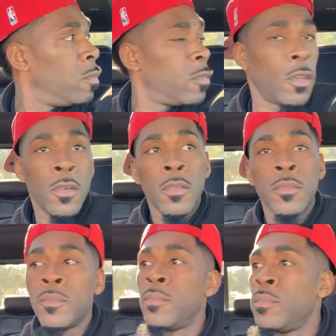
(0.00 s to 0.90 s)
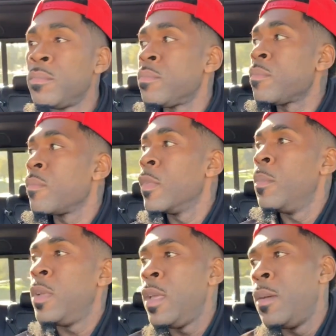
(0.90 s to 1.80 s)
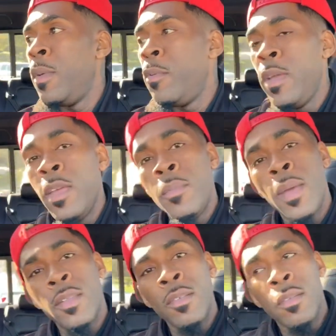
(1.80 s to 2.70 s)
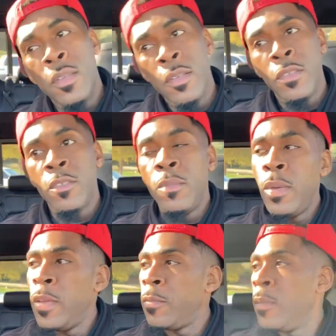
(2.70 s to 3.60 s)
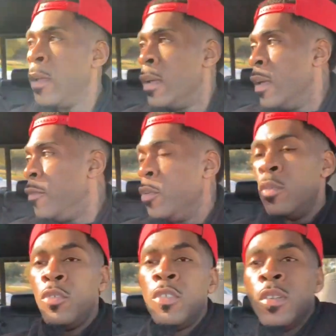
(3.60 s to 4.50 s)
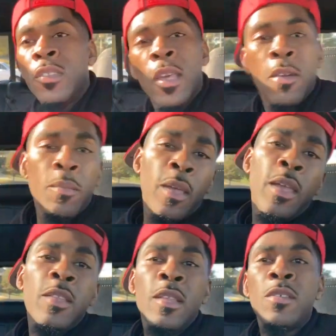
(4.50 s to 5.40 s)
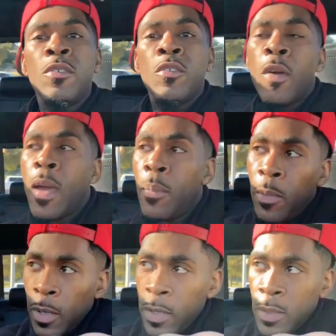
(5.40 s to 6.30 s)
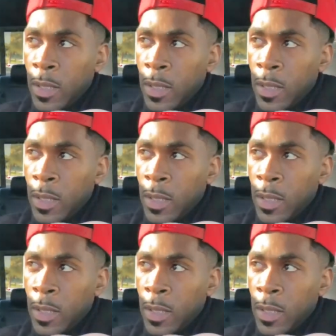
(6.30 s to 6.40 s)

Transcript: So yeah, man, we headed back to the dealership, man. If you're new to the channel, man, hit that subscribe button, hit